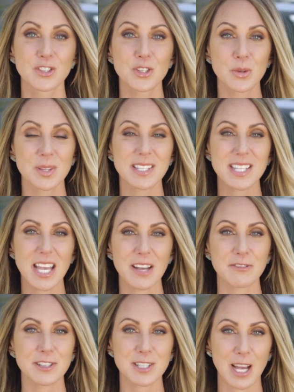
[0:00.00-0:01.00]
Do this
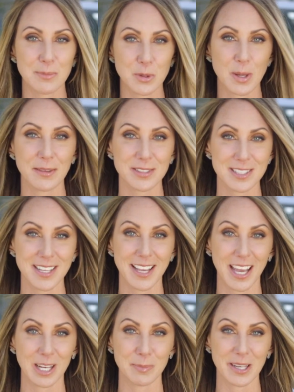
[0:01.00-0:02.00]
every time you have to
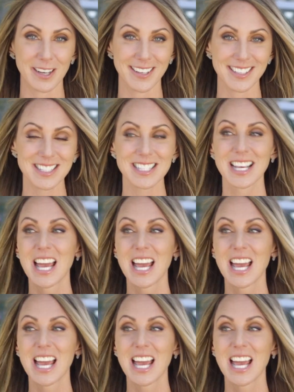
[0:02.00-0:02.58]
take antibiotics.